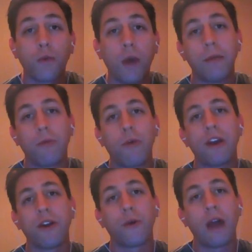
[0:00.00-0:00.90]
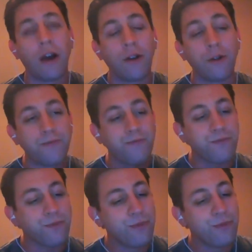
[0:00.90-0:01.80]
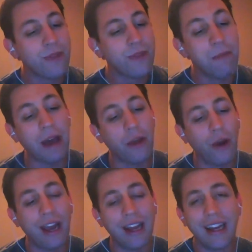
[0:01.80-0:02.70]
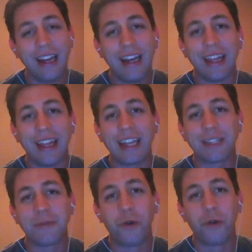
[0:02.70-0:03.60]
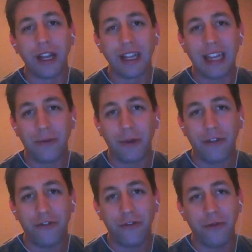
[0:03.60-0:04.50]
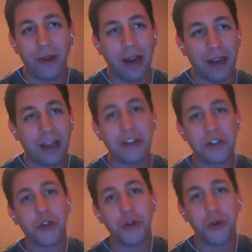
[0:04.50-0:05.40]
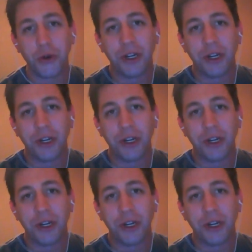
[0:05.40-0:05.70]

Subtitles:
way to bring it around. And by the way, the next morning, then we cut to